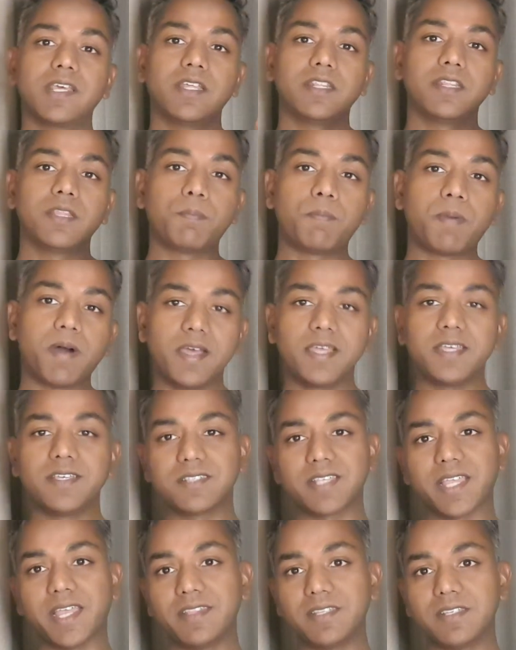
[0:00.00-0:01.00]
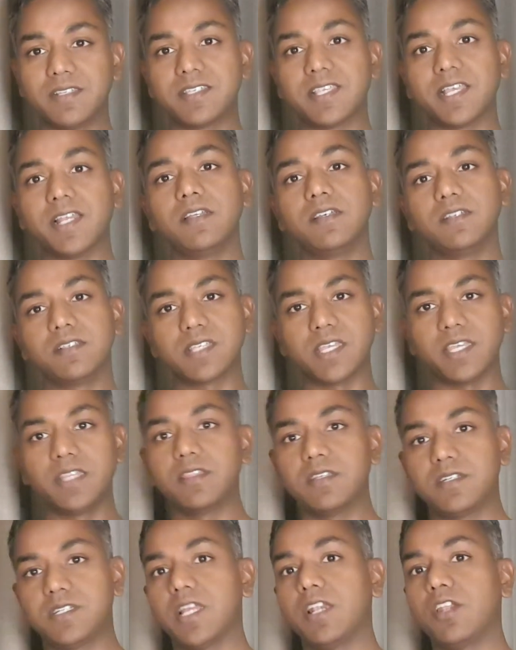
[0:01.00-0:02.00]
the buyers and the sellers in
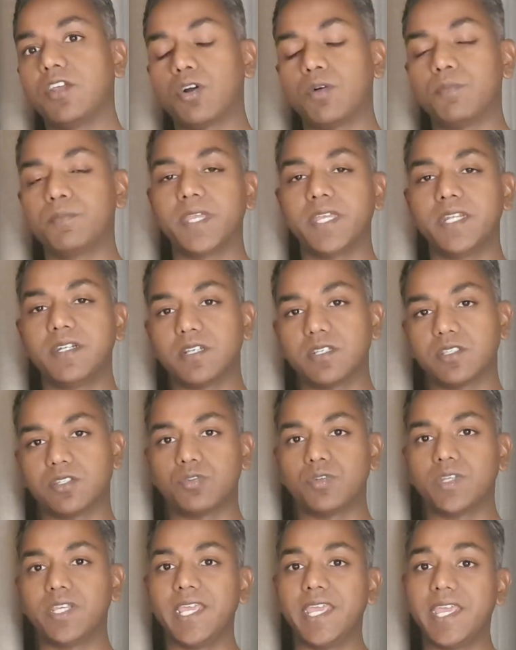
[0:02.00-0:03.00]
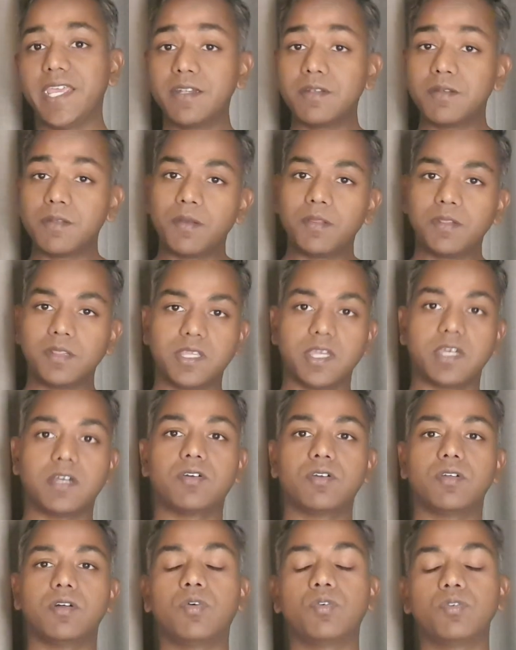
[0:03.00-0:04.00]
the telecom industry in
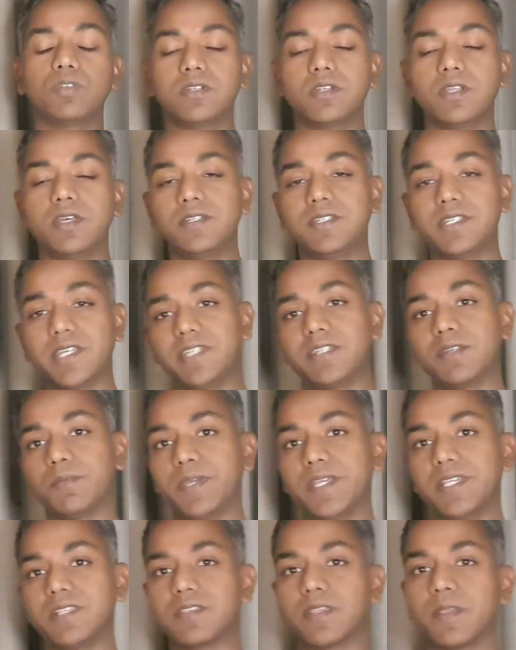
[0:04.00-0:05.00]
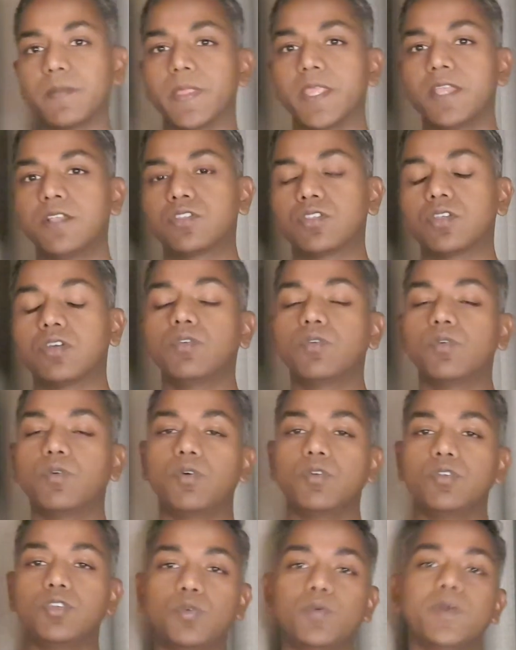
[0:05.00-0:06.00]
their own database. So
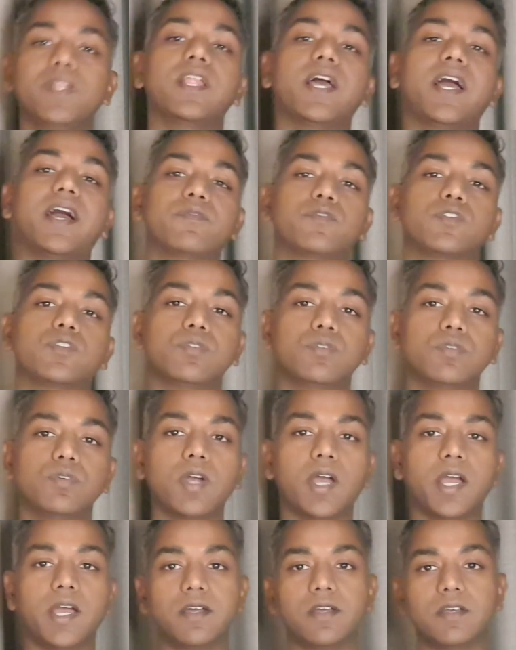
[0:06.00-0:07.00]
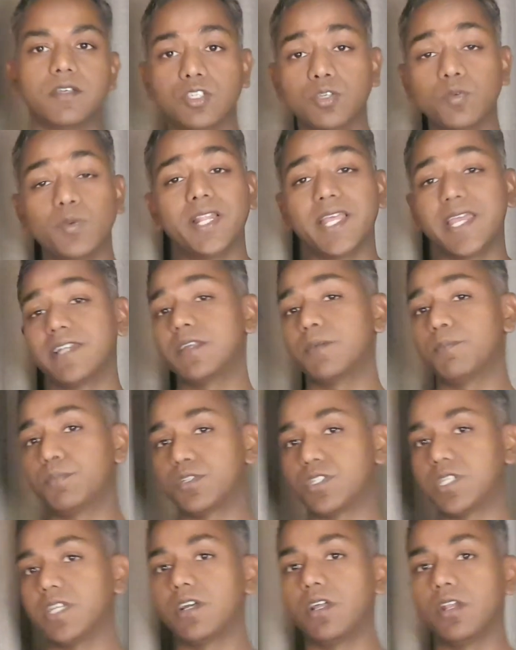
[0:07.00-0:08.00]
you will have to you will end up
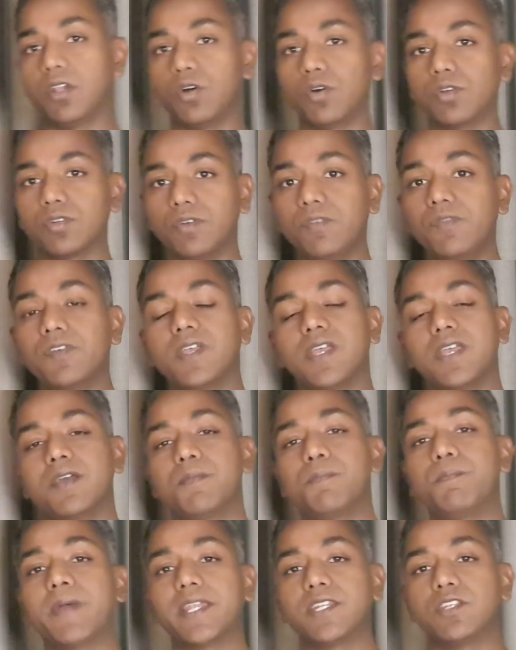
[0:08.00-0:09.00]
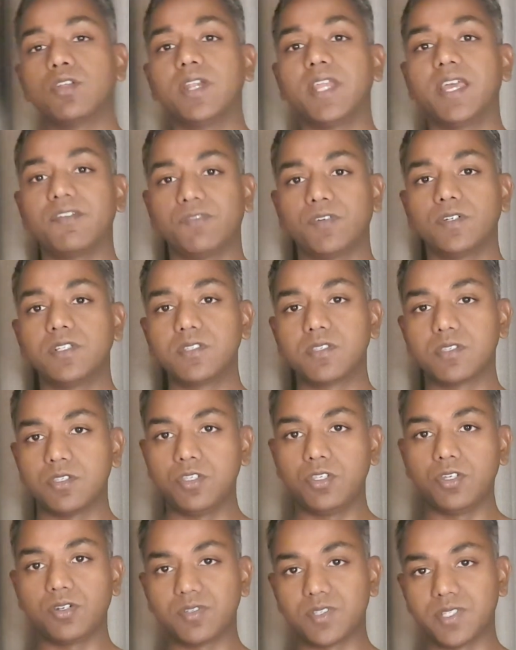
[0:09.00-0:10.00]
putting a lot of manual efforts
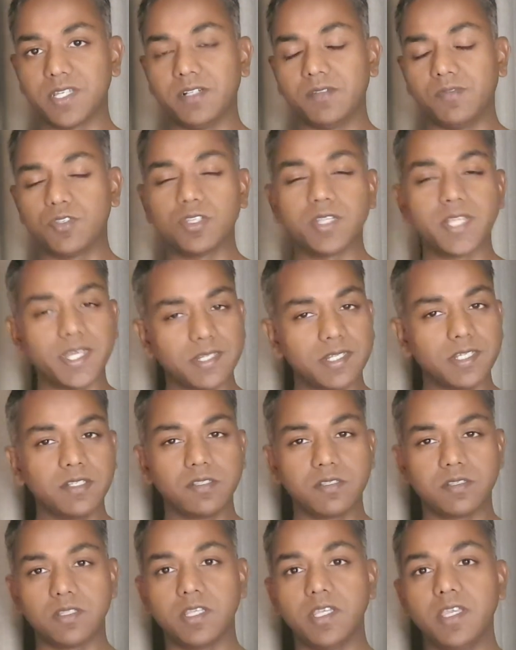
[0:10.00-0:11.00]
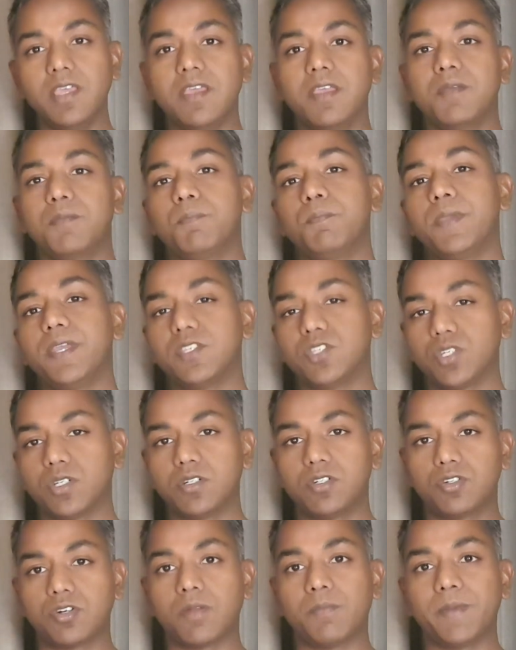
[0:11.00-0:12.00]
yourself. So that is the major
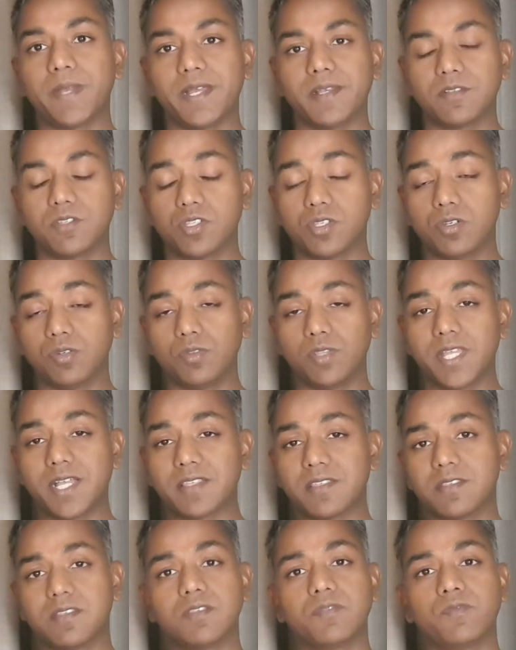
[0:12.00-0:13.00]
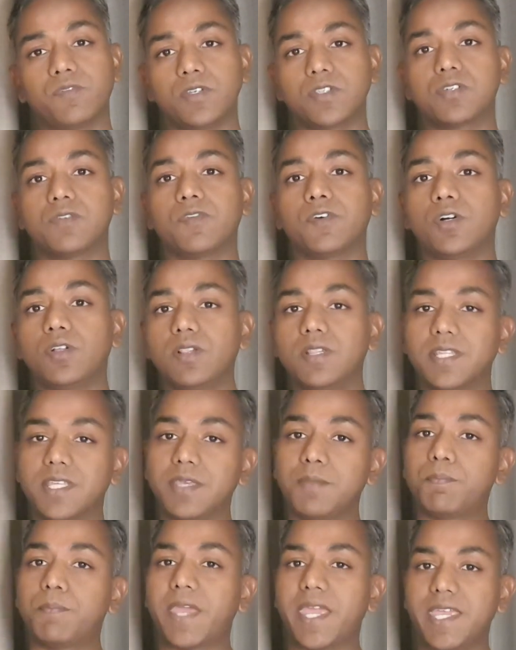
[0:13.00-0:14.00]
drawback. So that's first of all the
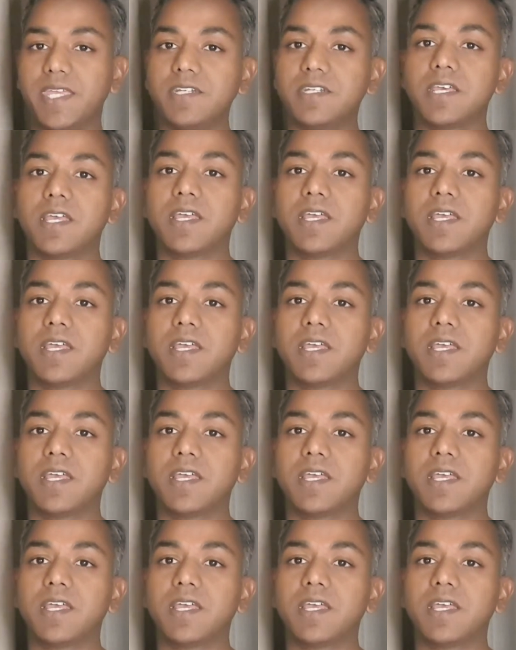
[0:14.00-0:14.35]
paid